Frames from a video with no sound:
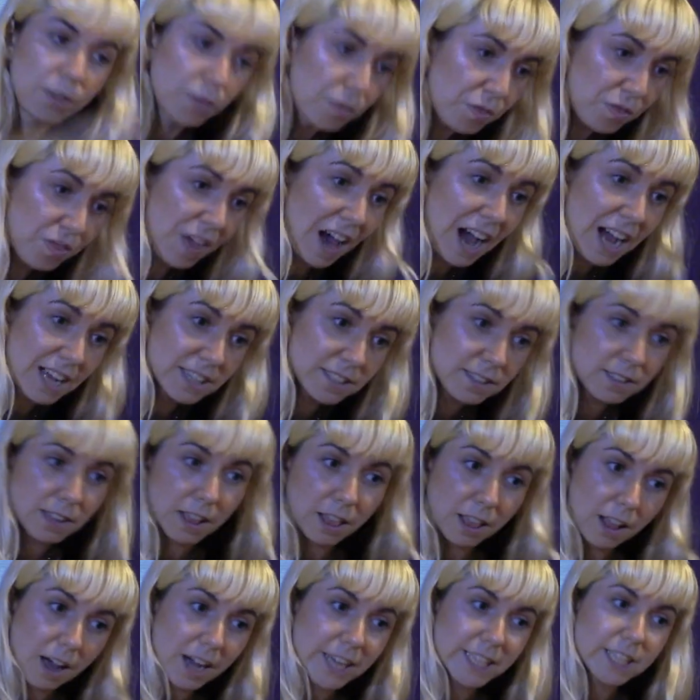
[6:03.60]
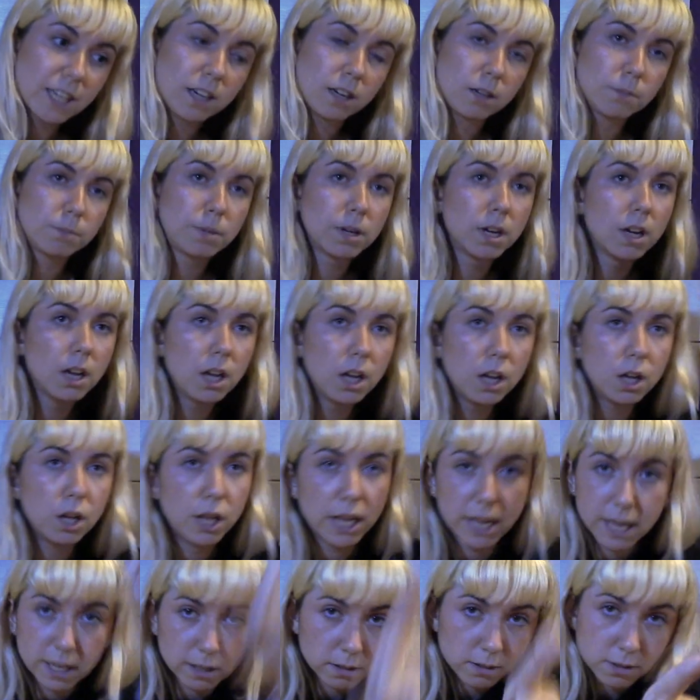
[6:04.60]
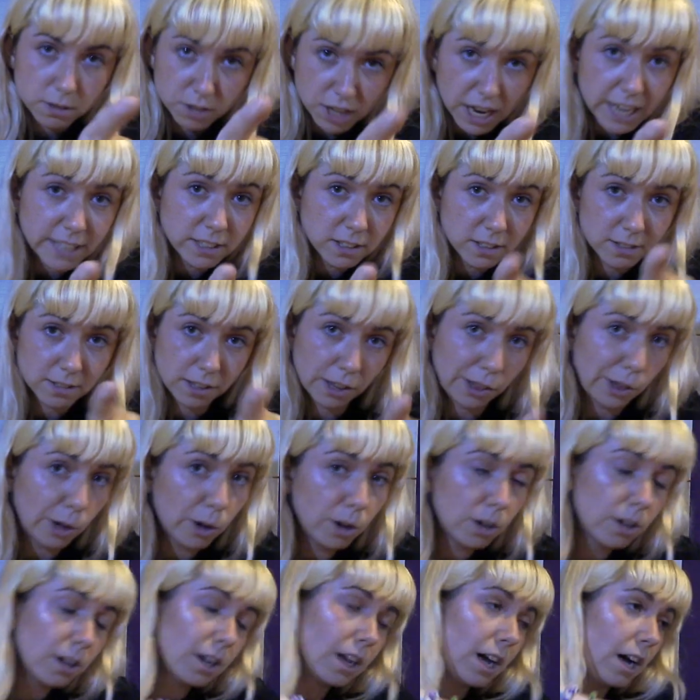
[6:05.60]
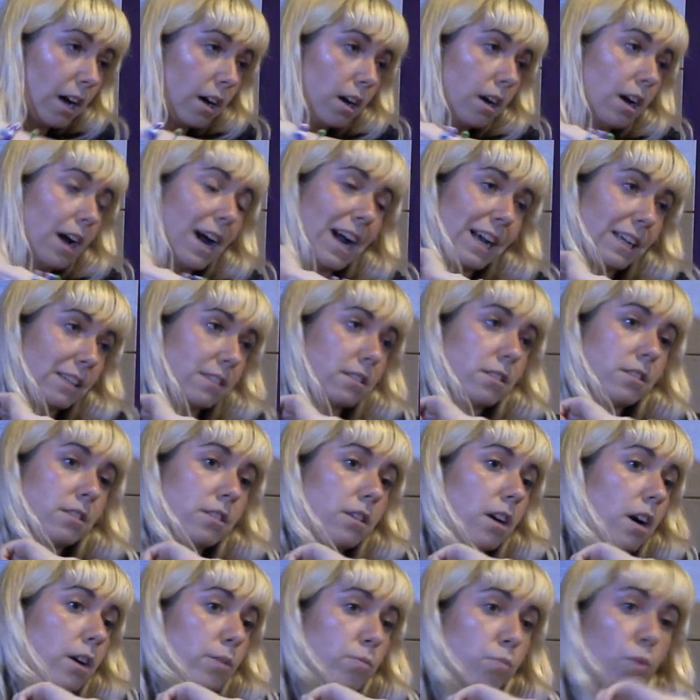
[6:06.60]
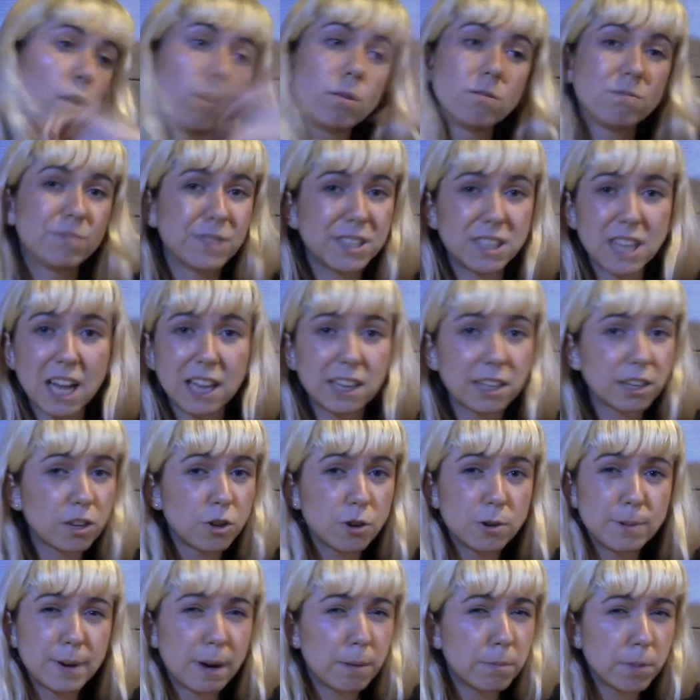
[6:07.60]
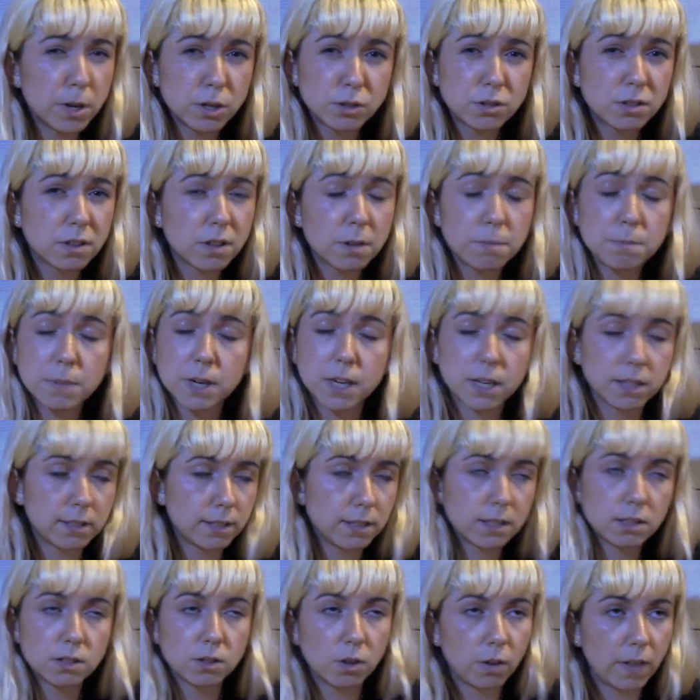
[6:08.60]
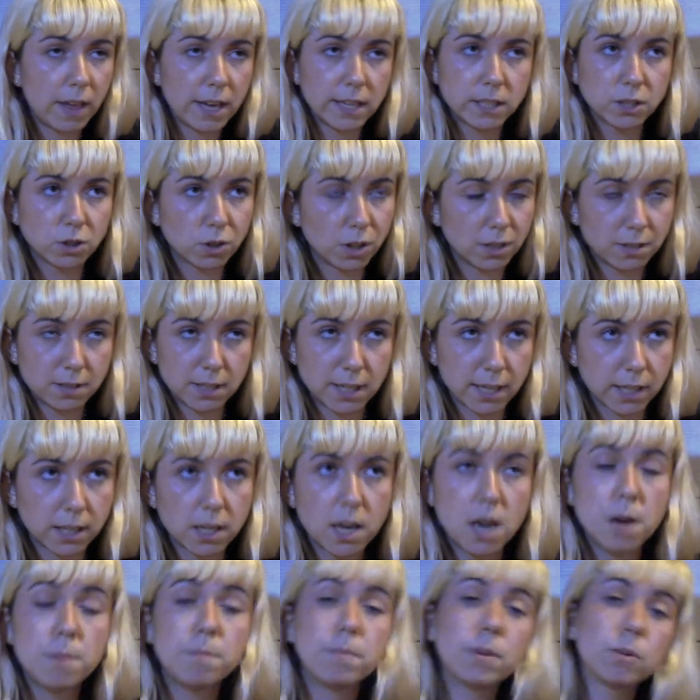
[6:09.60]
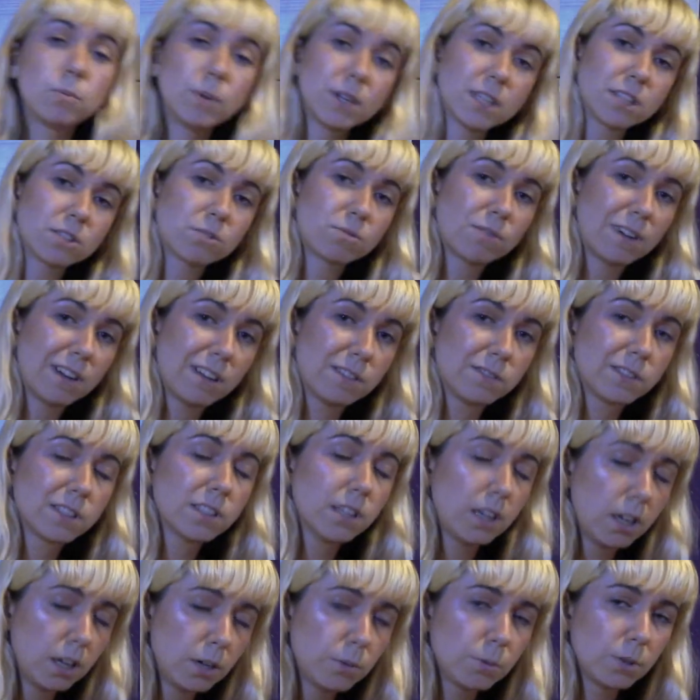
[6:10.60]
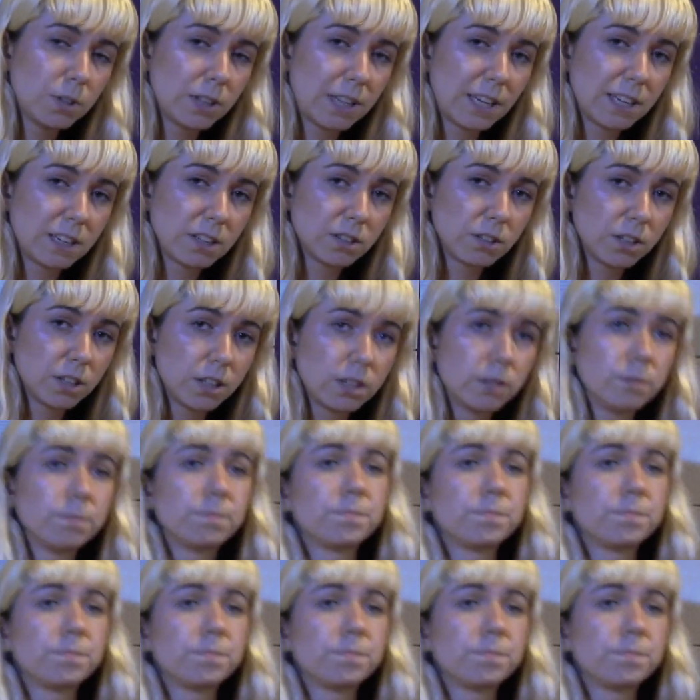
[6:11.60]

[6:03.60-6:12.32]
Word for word: That is the lineup. It changes a lot, and I won't be telling you about most of them because it's not that interesting. But when it's relevant, I will let you know.